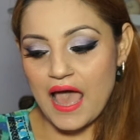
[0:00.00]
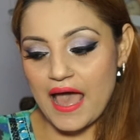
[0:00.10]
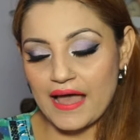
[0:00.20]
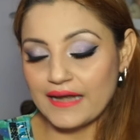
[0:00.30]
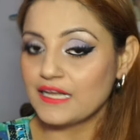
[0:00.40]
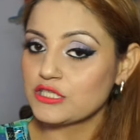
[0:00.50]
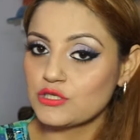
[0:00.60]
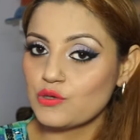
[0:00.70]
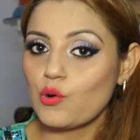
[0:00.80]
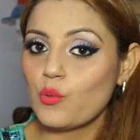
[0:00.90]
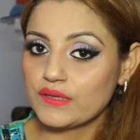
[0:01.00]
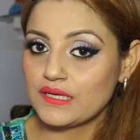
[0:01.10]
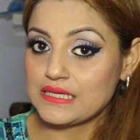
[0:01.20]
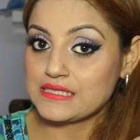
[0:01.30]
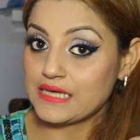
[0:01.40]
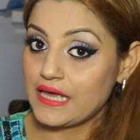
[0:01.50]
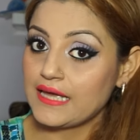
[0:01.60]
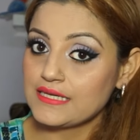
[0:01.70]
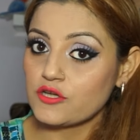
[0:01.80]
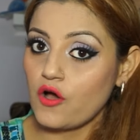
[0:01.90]
and let you know whether it's a
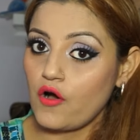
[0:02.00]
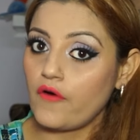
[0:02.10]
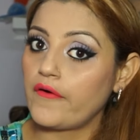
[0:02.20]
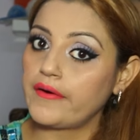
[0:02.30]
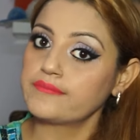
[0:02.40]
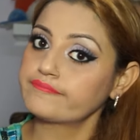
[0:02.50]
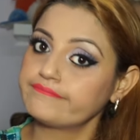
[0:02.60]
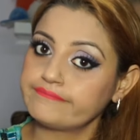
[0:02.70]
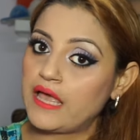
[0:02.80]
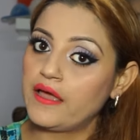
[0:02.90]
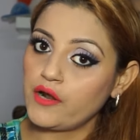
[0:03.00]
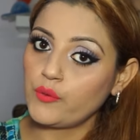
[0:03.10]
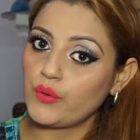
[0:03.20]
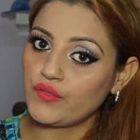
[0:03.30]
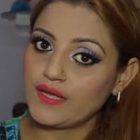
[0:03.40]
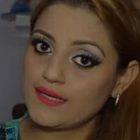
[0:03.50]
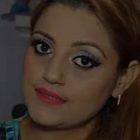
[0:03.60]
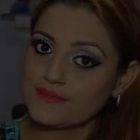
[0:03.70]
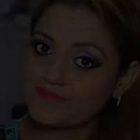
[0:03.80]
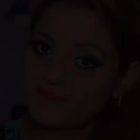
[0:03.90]
hit or not worth
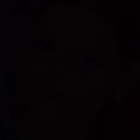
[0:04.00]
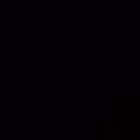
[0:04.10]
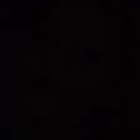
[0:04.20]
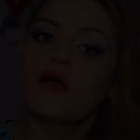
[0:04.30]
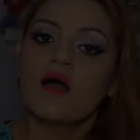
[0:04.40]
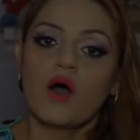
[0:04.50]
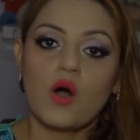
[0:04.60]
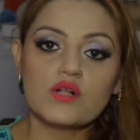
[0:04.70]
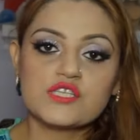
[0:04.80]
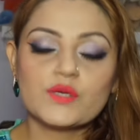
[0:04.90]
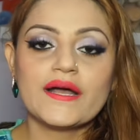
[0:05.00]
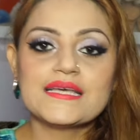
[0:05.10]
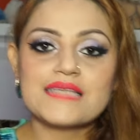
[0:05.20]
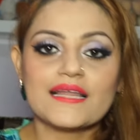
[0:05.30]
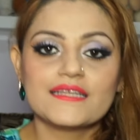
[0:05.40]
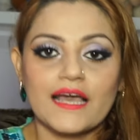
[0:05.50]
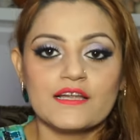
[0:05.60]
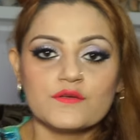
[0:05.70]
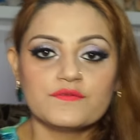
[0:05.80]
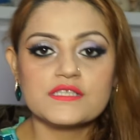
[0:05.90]
it. Also guys, at the
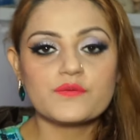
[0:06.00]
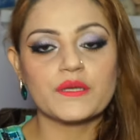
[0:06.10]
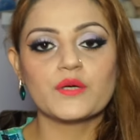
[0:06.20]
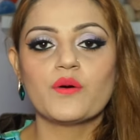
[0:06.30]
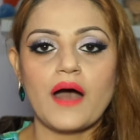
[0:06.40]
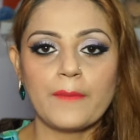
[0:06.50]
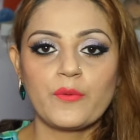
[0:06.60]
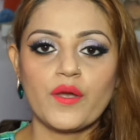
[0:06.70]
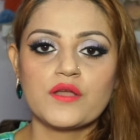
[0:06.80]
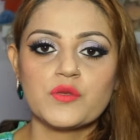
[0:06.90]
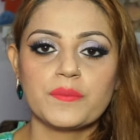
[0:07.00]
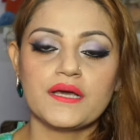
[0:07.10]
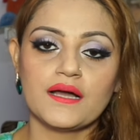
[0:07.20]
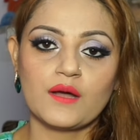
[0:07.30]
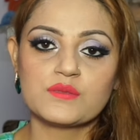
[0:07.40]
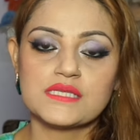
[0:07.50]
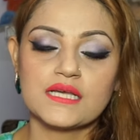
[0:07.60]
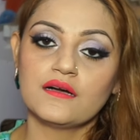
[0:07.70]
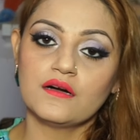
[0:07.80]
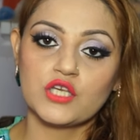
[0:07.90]
end of this video, I'm going to be
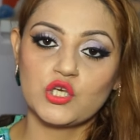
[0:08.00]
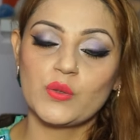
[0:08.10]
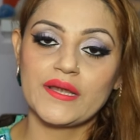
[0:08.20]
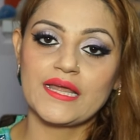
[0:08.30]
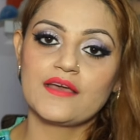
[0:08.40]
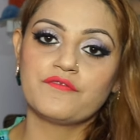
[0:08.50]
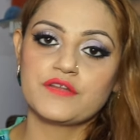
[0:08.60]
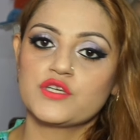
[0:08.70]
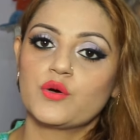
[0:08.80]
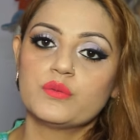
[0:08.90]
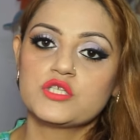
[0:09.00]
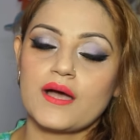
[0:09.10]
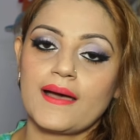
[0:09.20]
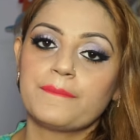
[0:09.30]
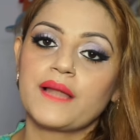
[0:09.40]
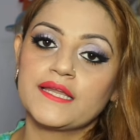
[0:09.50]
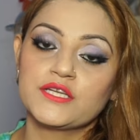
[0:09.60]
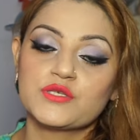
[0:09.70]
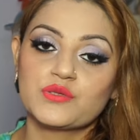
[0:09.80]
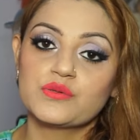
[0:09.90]
announcing a Q&A video which I'm planning
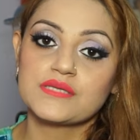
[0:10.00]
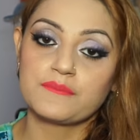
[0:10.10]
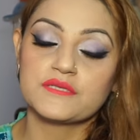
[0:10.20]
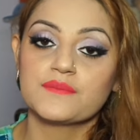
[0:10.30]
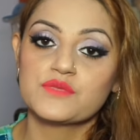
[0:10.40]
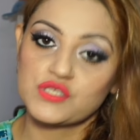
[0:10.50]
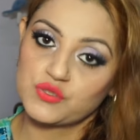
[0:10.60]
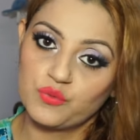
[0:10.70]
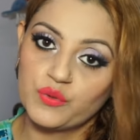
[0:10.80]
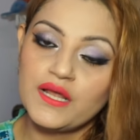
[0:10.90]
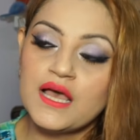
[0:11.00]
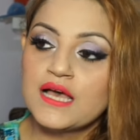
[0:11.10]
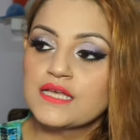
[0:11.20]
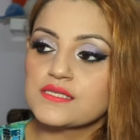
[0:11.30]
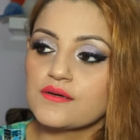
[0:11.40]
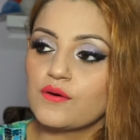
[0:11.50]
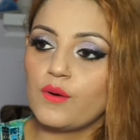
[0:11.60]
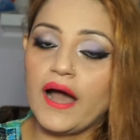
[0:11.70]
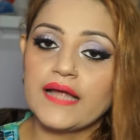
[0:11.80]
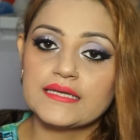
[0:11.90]
to do sometime soon.
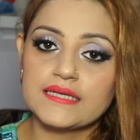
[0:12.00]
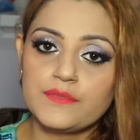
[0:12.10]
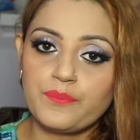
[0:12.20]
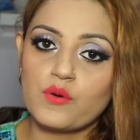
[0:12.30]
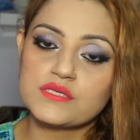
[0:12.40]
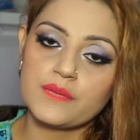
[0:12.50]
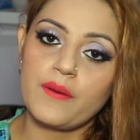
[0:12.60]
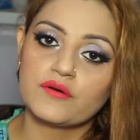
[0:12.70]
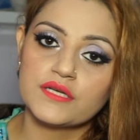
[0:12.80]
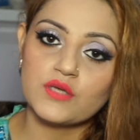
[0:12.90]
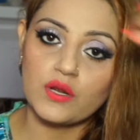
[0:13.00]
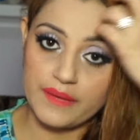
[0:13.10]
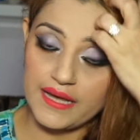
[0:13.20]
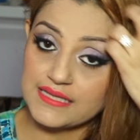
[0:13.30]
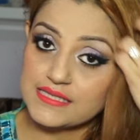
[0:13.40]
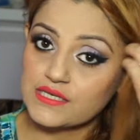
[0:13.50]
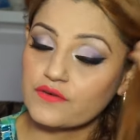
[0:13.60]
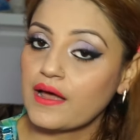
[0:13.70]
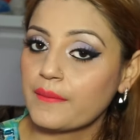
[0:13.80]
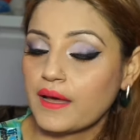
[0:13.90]
So I did post about it on my
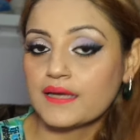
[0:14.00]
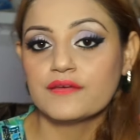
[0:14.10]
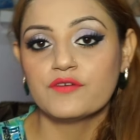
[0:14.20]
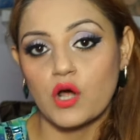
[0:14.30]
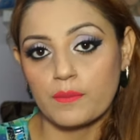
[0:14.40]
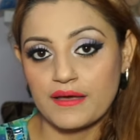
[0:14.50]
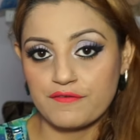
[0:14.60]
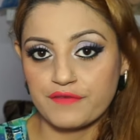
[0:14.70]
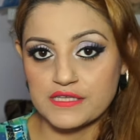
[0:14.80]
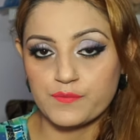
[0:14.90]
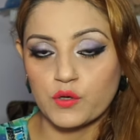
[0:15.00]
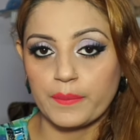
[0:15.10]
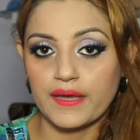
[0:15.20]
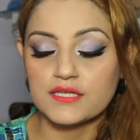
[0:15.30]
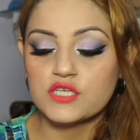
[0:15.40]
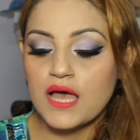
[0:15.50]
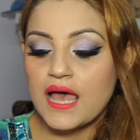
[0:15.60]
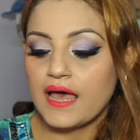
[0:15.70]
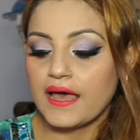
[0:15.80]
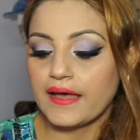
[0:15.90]
Instagram and even on my Facebook page,
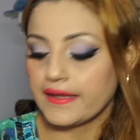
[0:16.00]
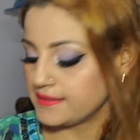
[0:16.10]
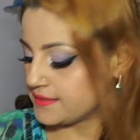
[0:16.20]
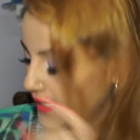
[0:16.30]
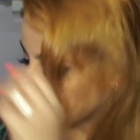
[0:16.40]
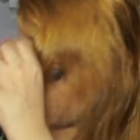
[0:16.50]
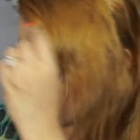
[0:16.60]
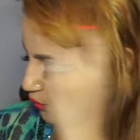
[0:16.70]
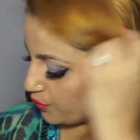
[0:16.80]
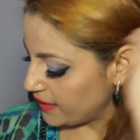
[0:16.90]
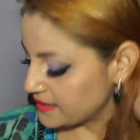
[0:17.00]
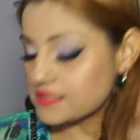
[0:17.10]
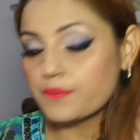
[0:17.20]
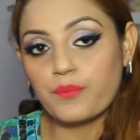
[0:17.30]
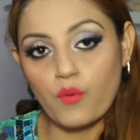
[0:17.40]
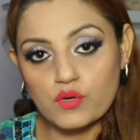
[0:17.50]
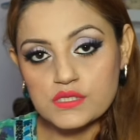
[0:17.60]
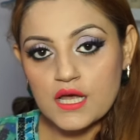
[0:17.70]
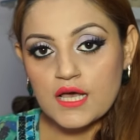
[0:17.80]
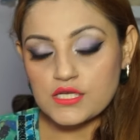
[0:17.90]
and I'll just show you guys the
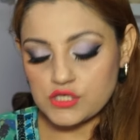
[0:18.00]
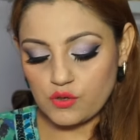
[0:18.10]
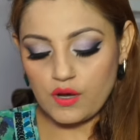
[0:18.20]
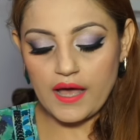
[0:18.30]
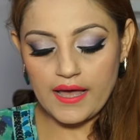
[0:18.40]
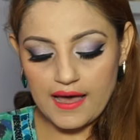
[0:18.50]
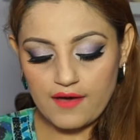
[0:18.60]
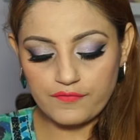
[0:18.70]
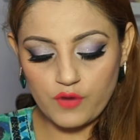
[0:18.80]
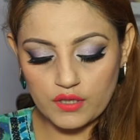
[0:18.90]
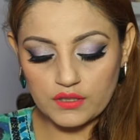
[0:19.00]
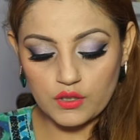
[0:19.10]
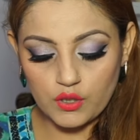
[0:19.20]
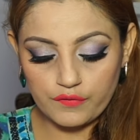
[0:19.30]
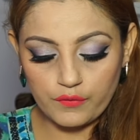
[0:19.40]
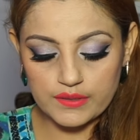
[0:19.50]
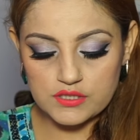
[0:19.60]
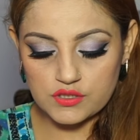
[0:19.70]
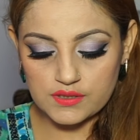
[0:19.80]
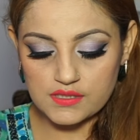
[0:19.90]
post. So I have got a lot of
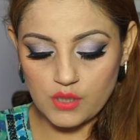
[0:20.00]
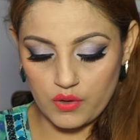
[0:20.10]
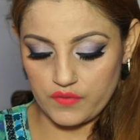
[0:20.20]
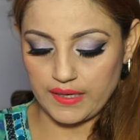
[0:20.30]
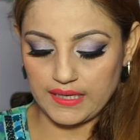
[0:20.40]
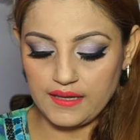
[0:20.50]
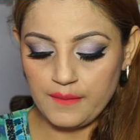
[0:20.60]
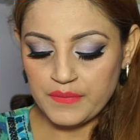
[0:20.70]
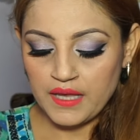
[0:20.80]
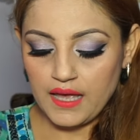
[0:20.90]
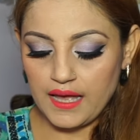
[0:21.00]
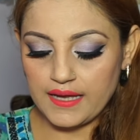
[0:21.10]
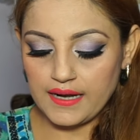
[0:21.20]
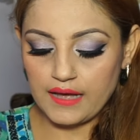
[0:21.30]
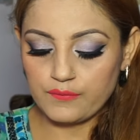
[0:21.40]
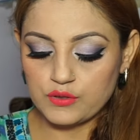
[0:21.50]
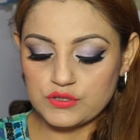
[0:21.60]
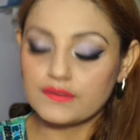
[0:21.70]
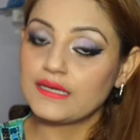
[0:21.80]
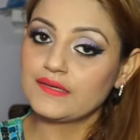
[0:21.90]
questions already, and I
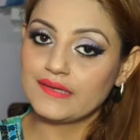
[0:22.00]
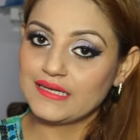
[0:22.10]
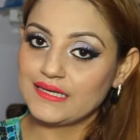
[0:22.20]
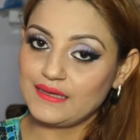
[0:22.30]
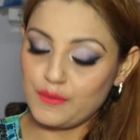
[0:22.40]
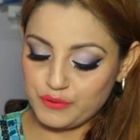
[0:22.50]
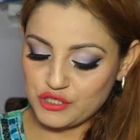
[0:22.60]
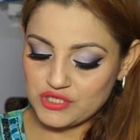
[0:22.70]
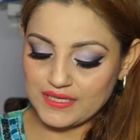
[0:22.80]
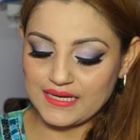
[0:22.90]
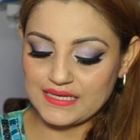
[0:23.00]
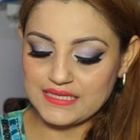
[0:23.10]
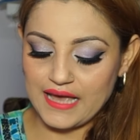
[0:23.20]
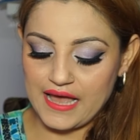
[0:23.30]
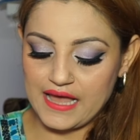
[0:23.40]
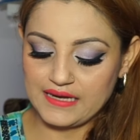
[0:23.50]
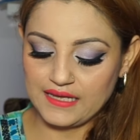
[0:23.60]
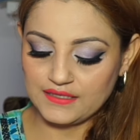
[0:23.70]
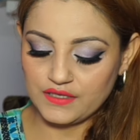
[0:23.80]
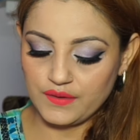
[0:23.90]
would really appreciate and
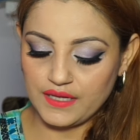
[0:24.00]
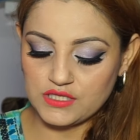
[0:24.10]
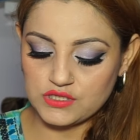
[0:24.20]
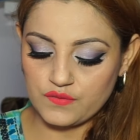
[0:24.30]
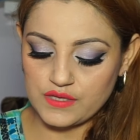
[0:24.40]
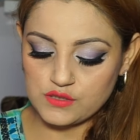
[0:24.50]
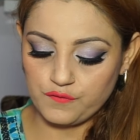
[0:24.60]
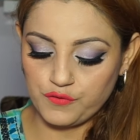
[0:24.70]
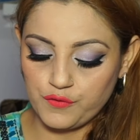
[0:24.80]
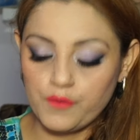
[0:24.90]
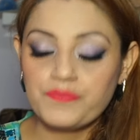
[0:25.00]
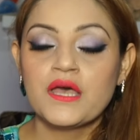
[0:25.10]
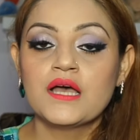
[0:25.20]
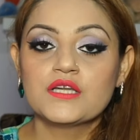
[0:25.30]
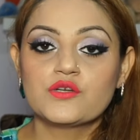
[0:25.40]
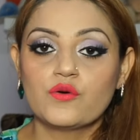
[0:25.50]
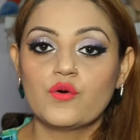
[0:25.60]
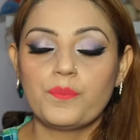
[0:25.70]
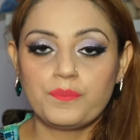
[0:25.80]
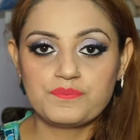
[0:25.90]
encourage the rest of you
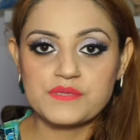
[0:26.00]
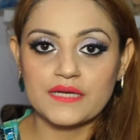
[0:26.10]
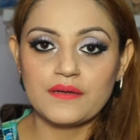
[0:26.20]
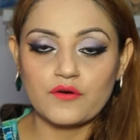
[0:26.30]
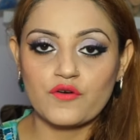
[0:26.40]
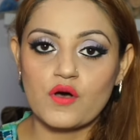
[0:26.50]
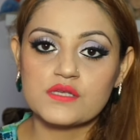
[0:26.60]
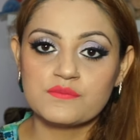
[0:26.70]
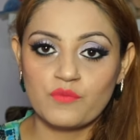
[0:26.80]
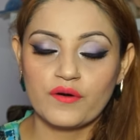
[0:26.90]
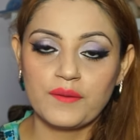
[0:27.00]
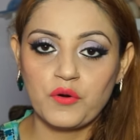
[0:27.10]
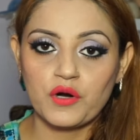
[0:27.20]
to send across more and more